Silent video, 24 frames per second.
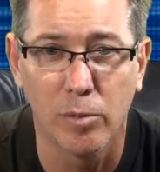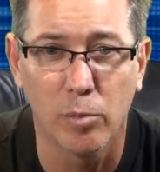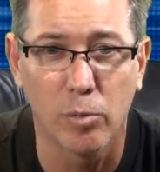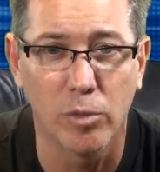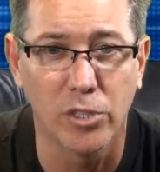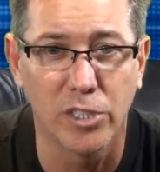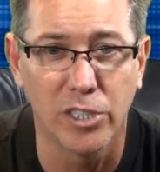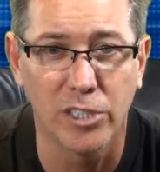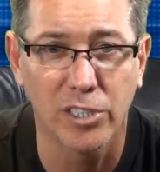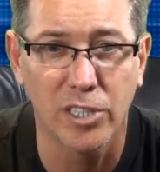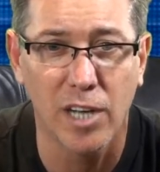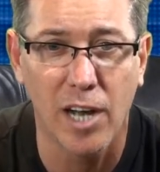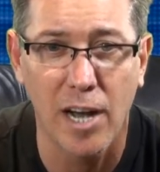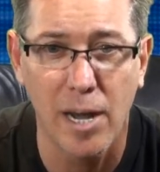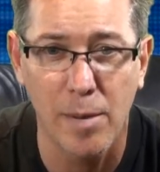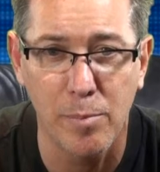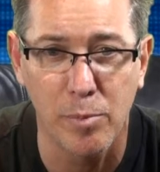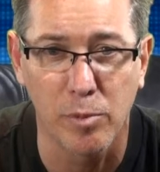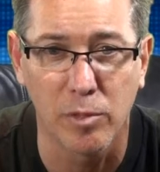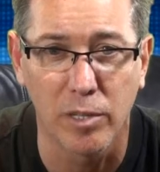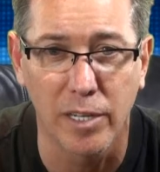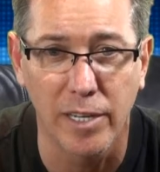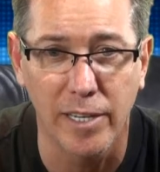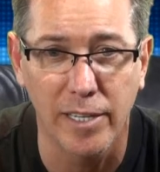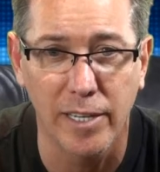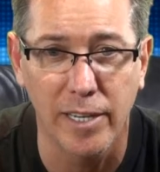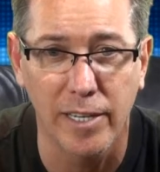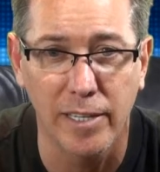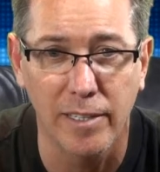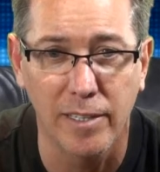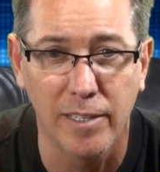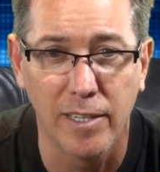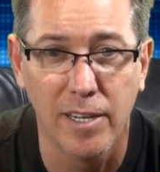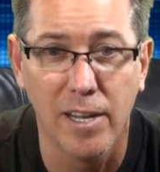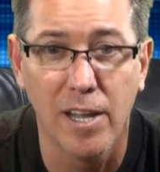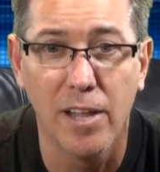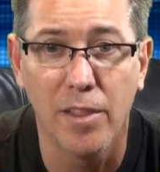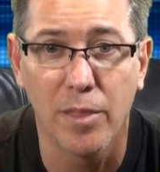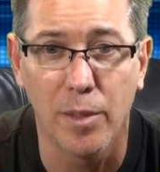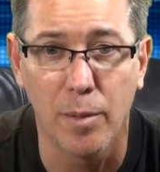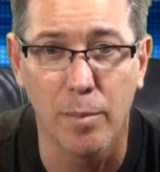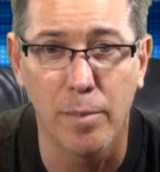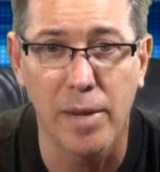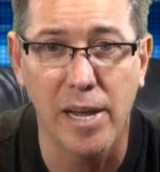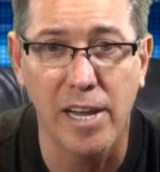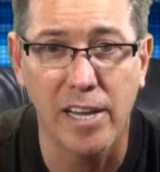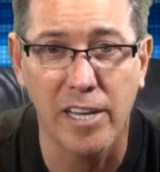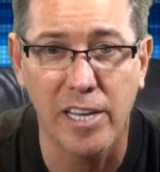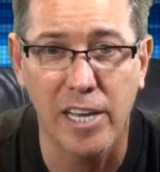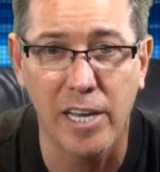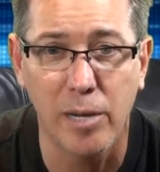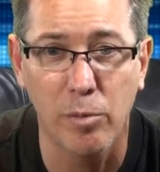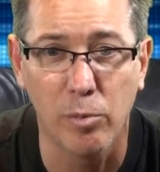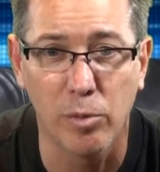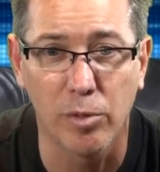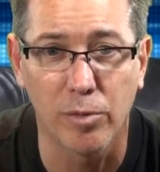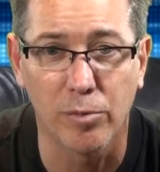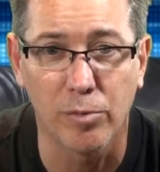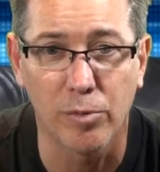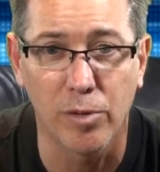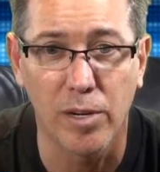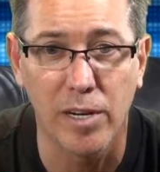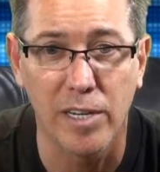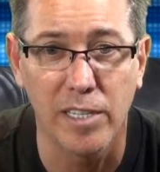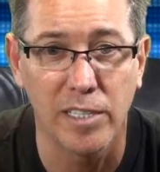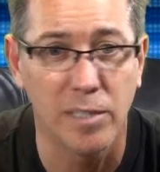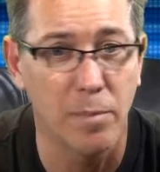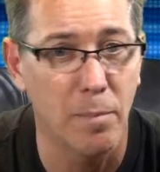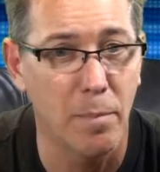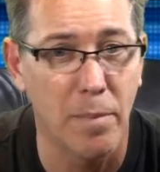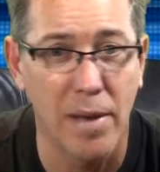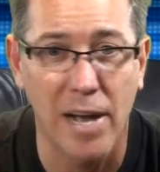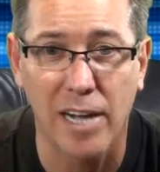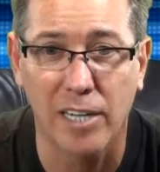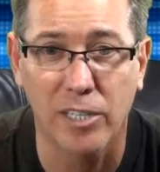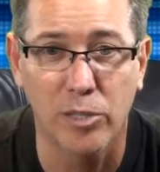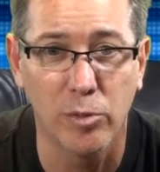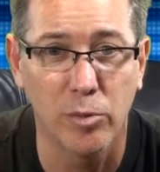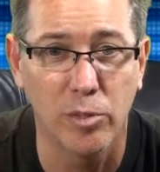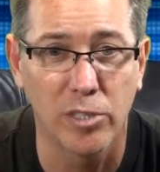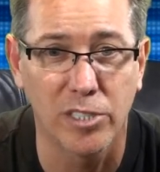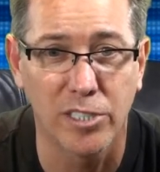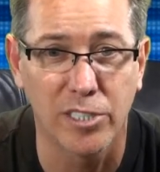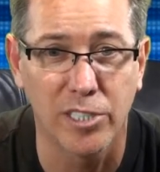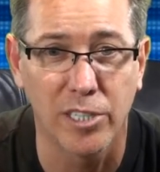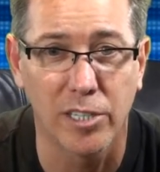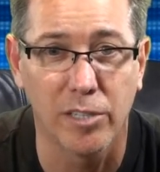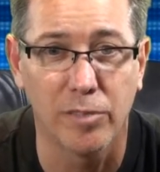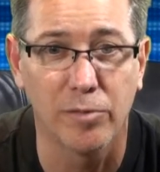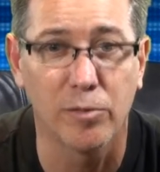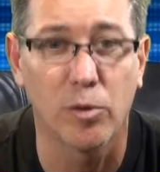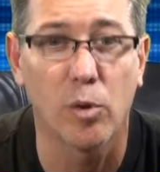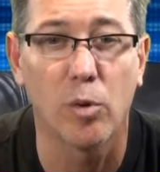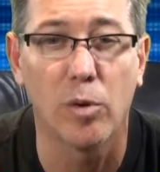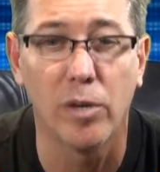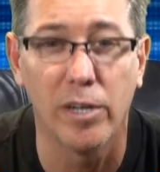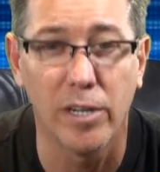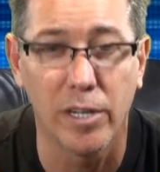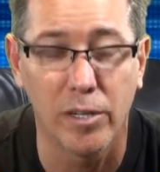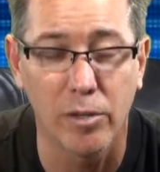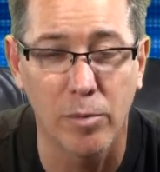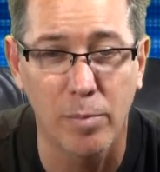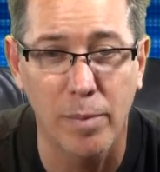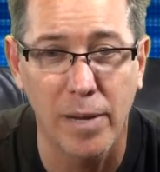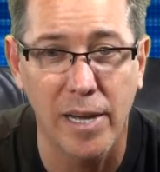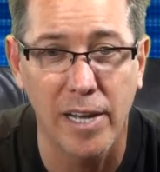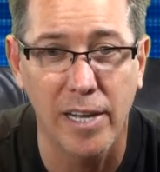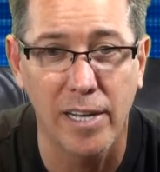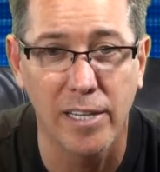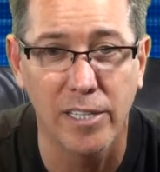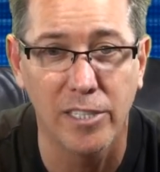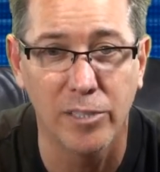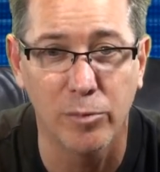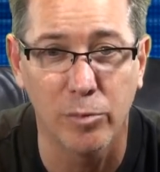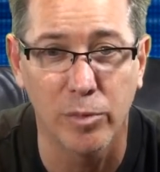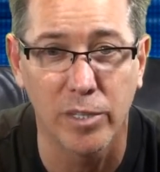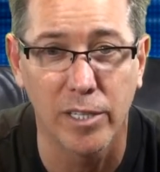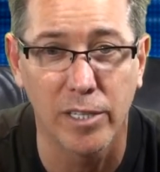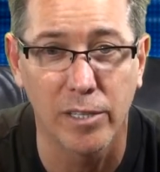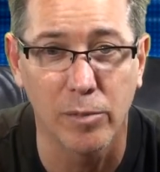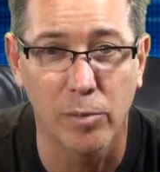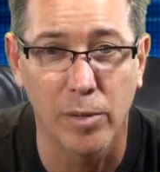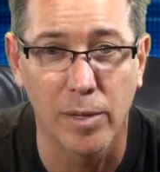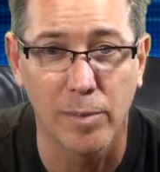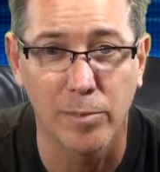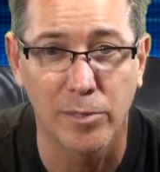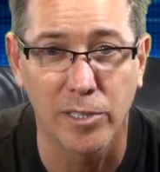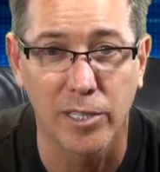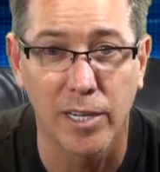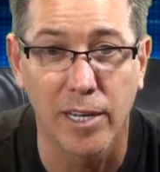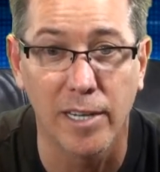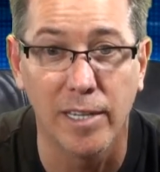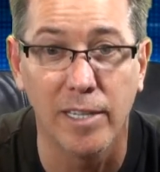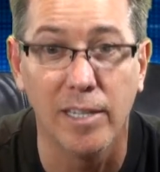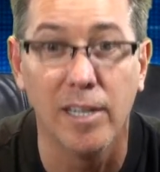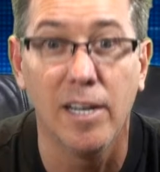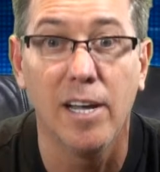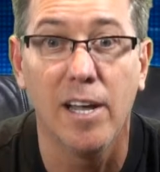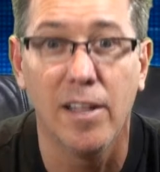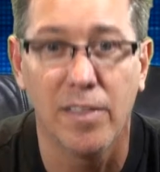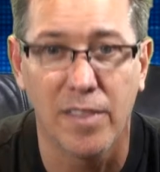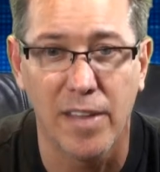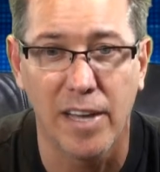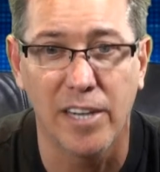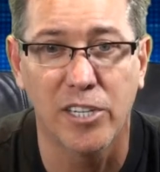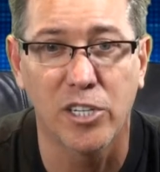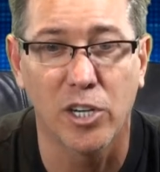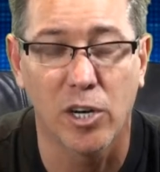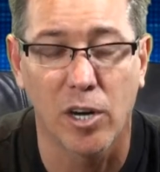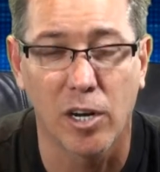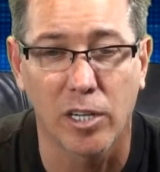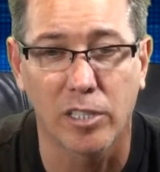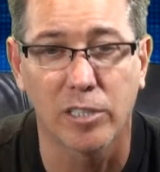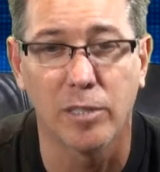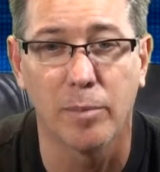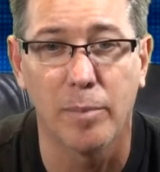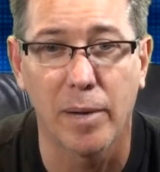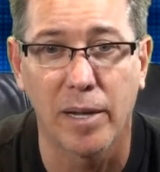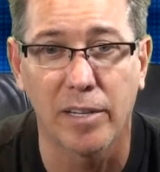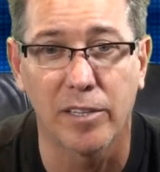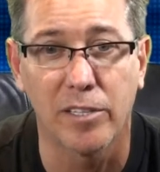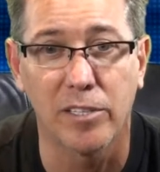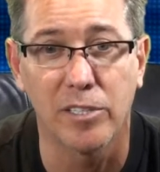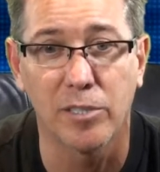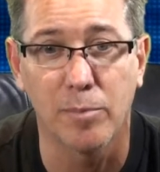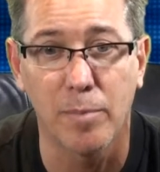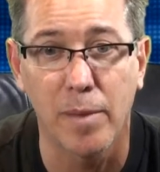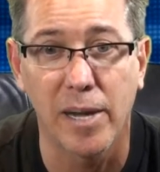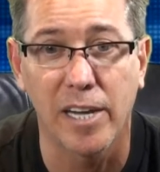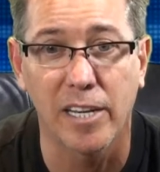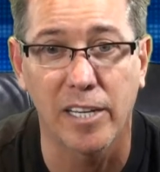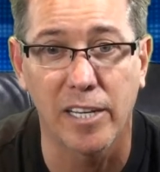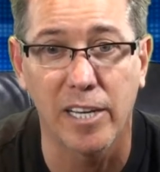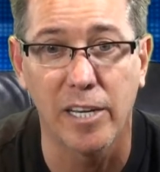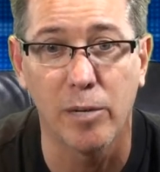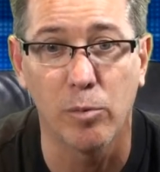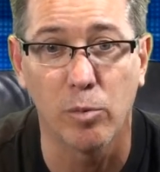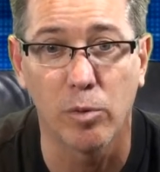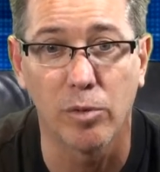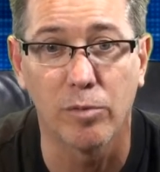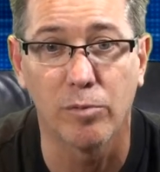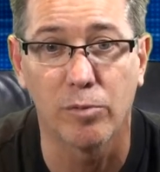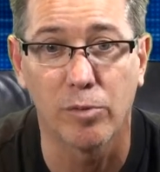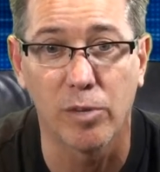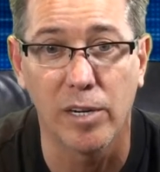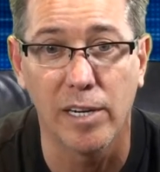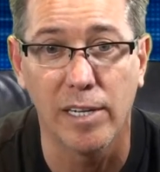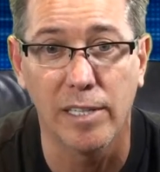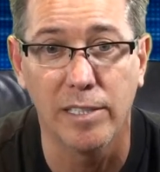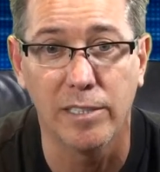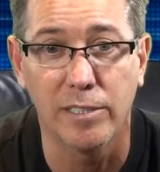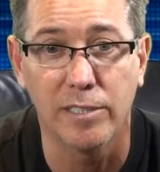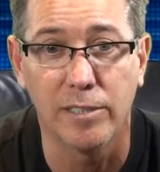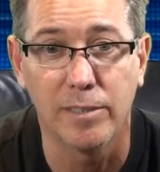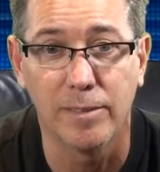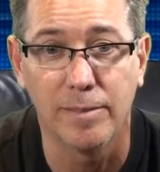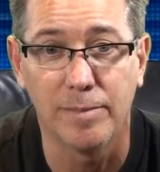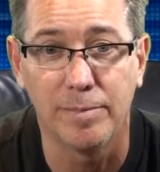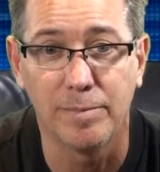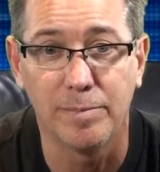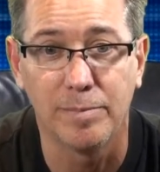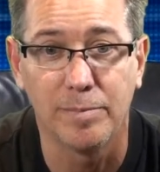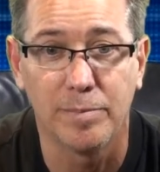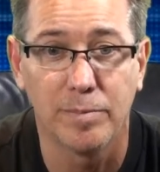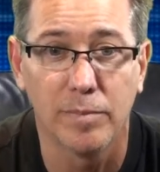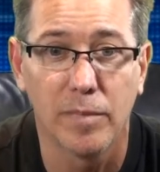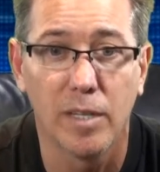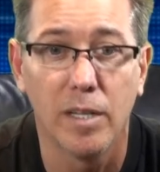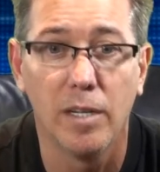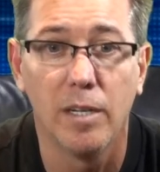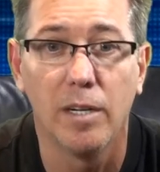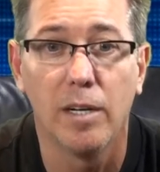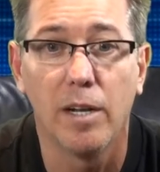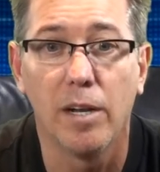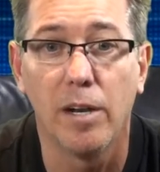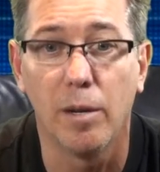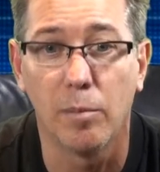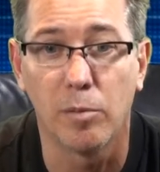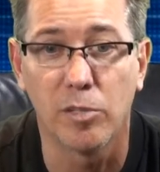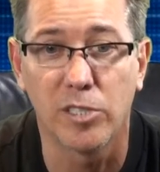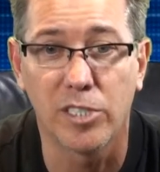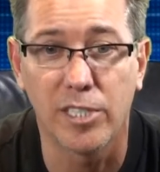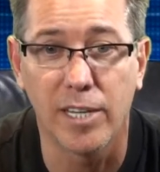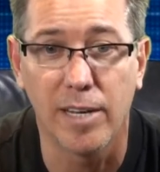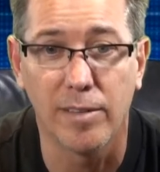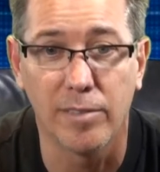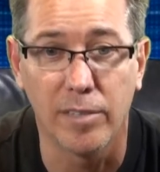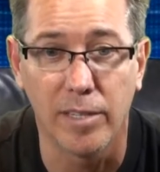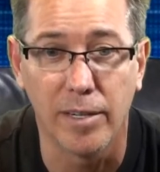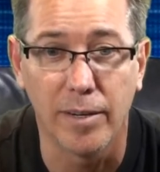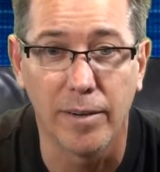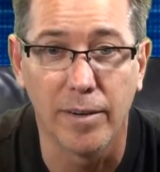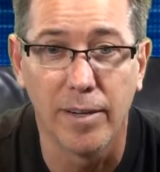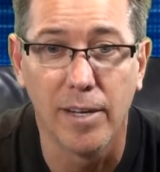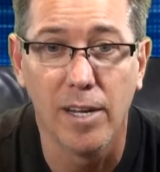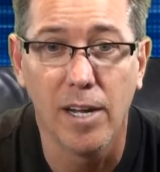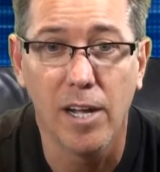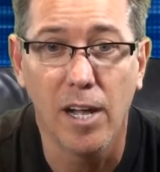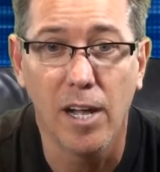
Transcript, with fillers: We're just hyperlinking the main keyword phrase back to itself or another page within the website that talks about this main keyword phrase. Number seven,